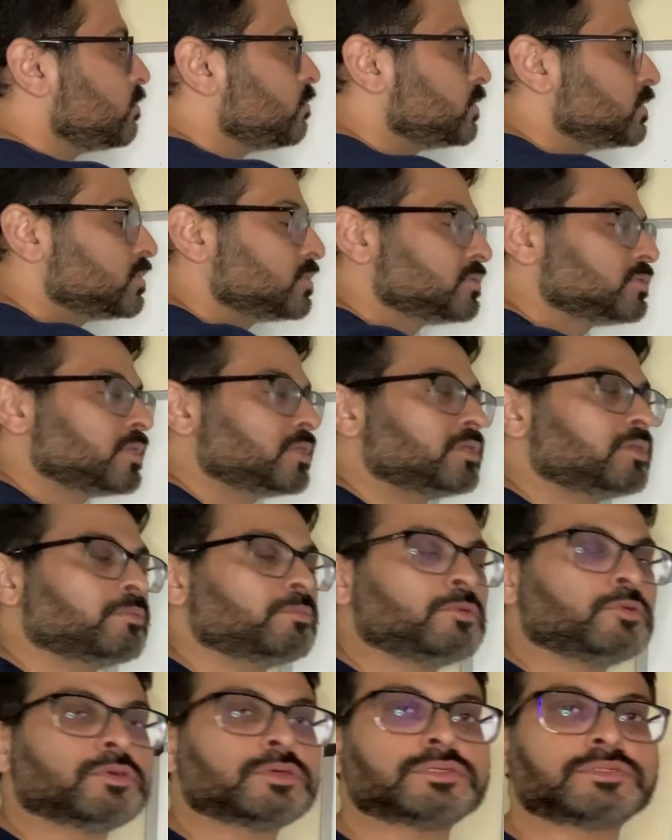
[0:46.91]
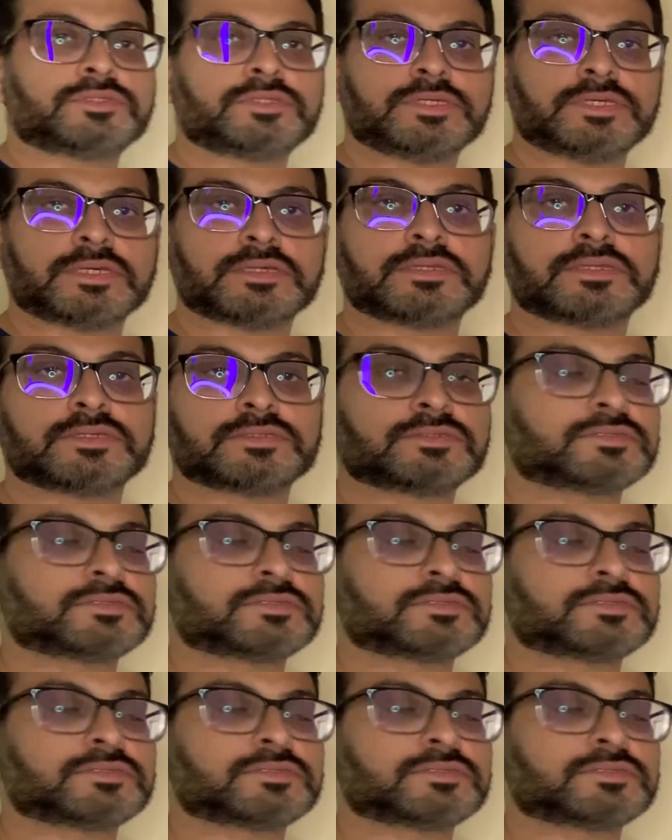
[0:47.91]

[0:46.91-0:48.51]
which is AWS DNS